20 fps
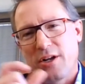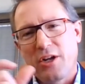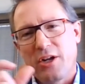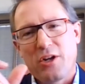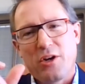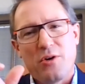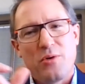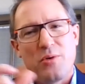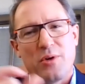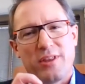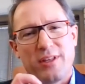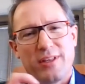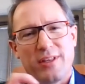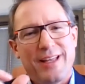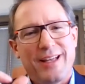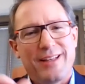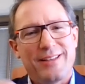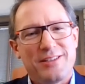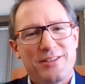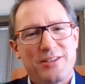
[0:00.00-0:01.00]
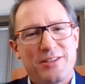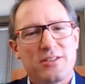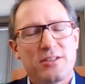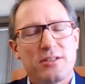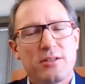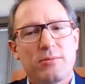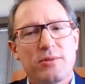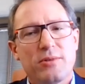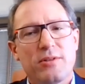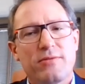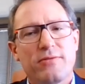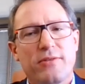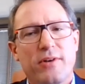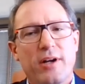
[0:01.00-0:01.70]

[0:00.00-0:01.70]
to go within that system to